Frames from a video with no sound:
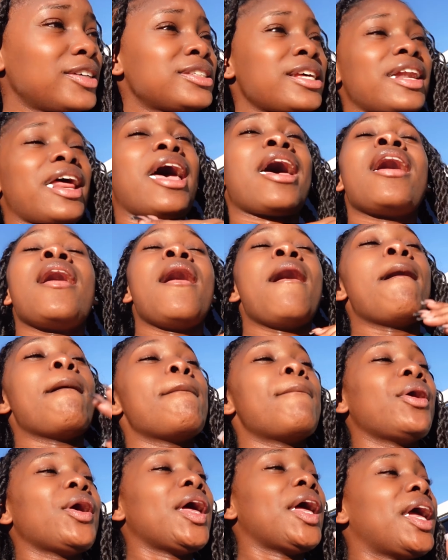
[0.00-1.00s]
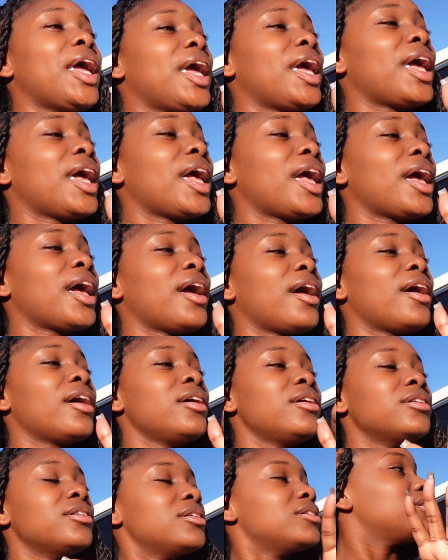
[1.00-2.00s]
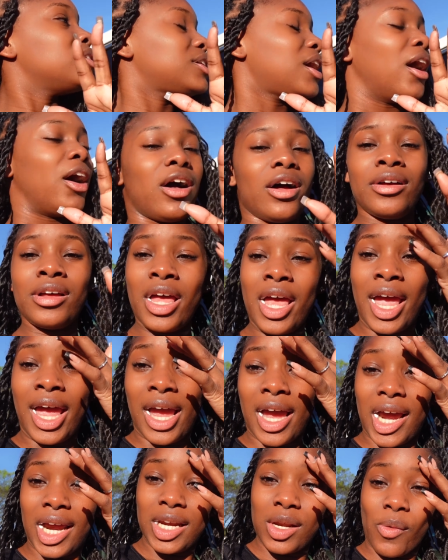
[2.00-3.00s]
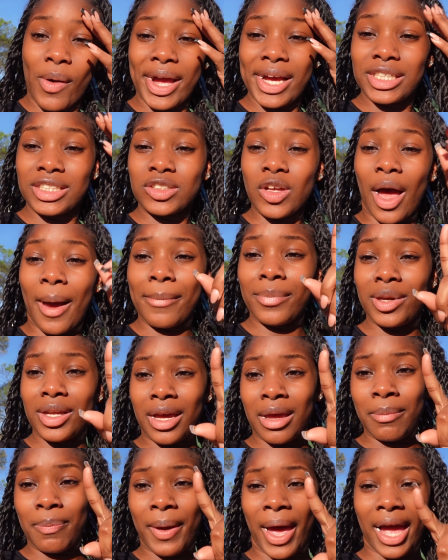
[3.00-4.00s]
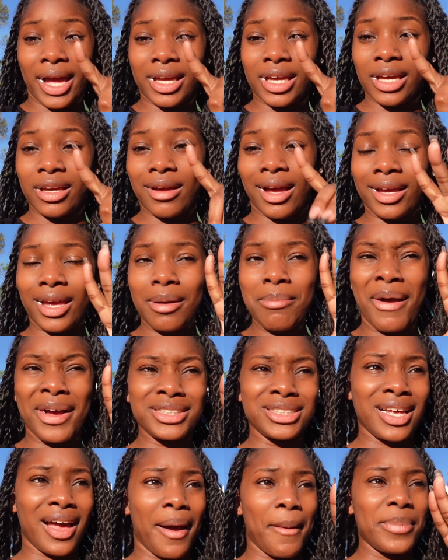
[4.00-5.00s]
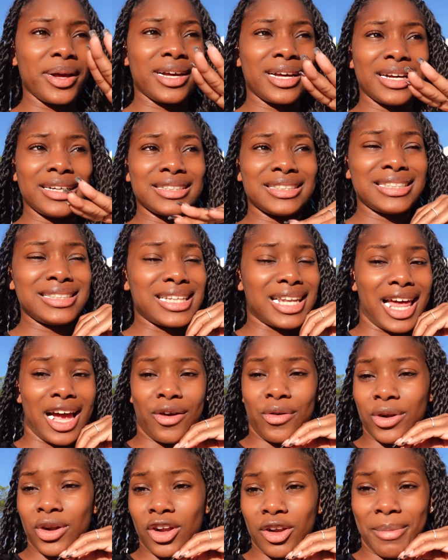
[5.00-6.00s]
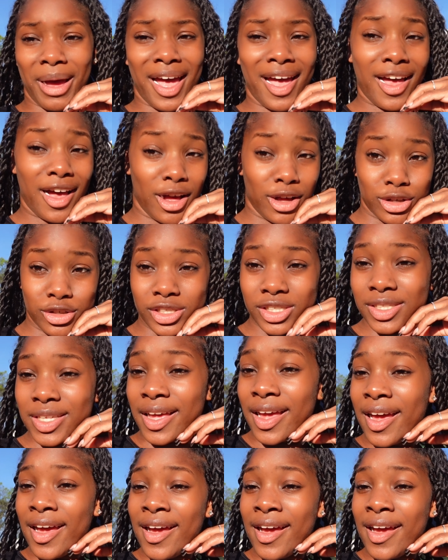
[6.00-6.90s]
gonna say that, but y'all, anyways, so I'm done packing. I came outside because it's a lot going on in my house.